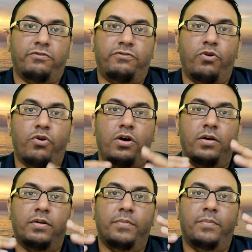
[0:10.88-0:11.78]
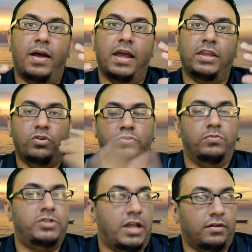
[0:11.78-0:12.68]
for my
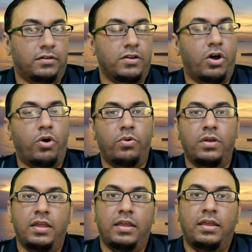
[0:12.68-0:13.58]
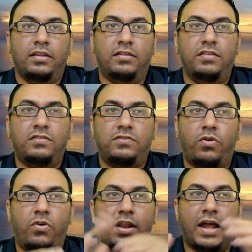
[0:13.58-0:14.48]
YouTube channel. Now, this
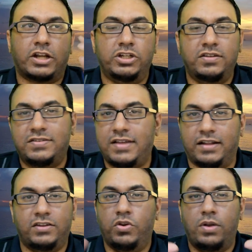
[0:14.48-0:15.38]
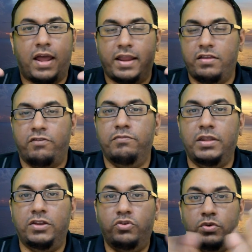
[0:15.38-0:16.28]
all actually started, the whole idea of
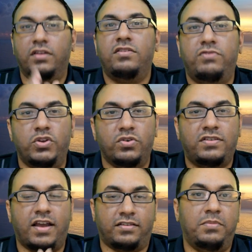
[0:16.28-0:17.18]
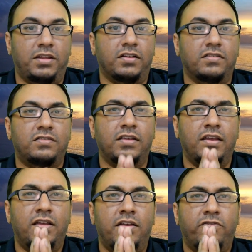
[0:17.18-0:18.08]
me doing this video started because
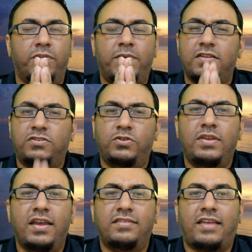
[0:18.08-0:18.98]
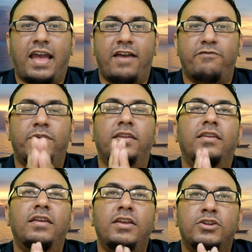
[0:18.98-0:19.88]
for the past 2 years, I have
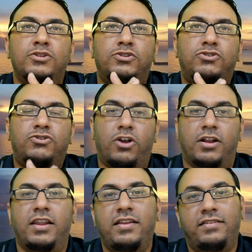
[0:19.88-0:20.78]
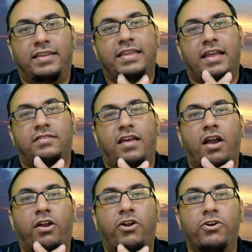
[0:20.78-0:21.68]
been struggling to get
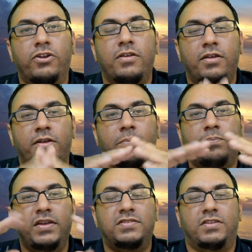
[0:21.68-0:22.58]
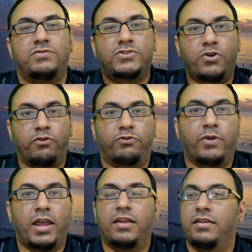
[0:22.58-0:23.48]
a good piece of
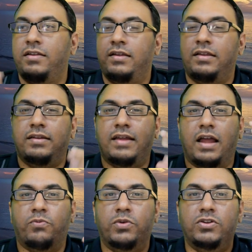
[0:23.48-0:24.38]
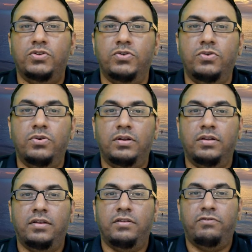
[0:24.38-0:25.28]
software that would do
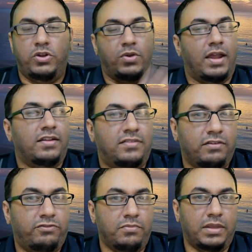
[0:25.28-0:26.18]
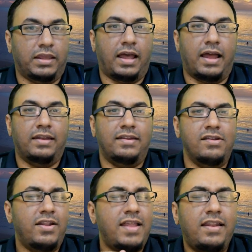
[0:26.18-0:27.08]
video editing for me. And
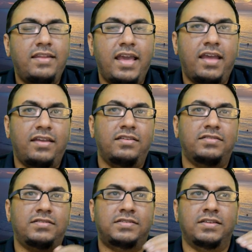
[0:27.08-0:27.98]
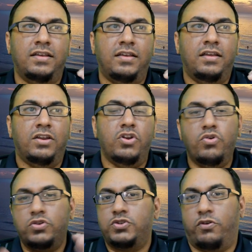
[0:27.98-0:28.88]
not that there is
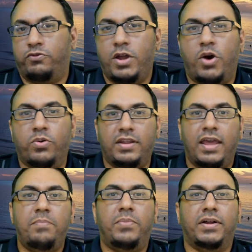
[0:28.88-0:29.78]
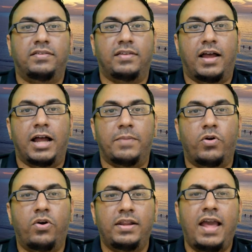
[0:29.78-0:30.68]
no software out there, but
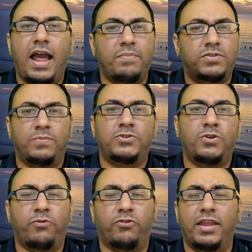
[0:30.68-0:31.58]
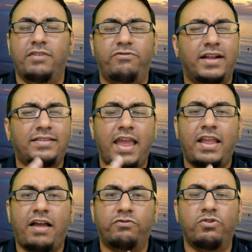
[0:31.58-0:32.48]
all the hyped up software. In fact, I
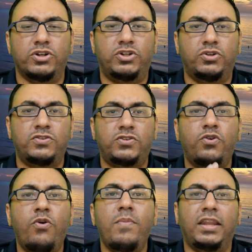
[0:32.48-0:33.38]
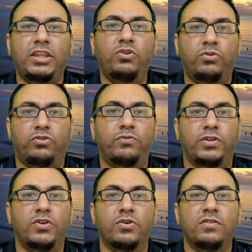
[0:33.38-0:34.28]
have gone through so many YouTube
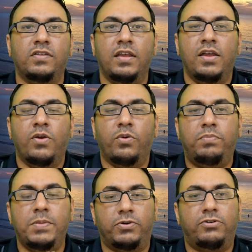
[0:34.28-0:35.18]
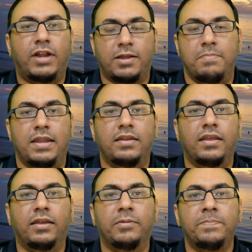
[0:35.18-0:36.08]
videos with people
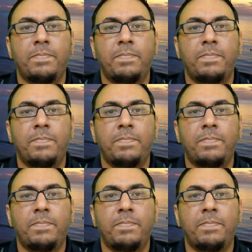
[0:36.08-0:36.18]
recommending